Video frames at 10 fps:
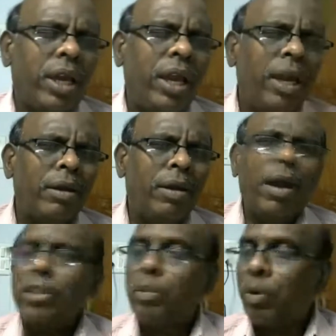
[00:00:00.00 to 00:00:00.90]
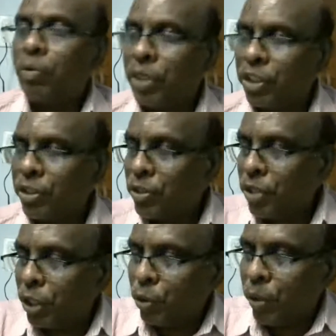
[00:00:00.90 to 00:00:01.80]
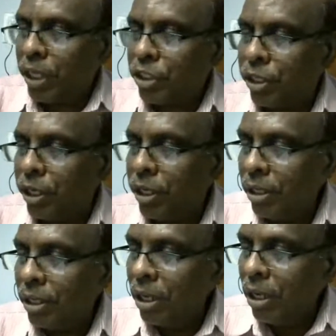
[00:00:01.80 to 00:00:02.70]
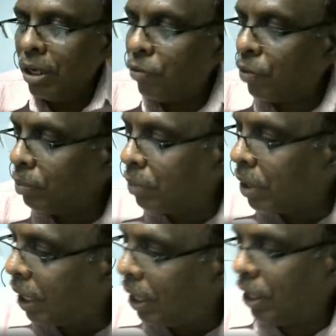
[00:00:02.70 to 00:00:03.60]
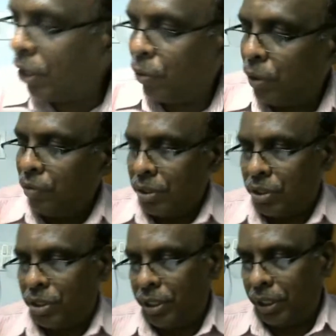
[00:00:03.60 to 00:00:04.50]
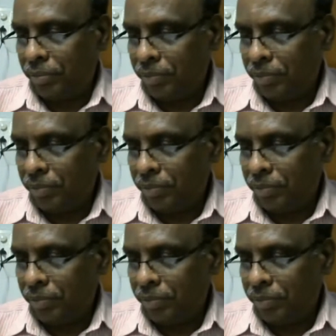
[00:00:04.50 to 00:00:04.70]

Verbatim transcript: in health professions education from KLE University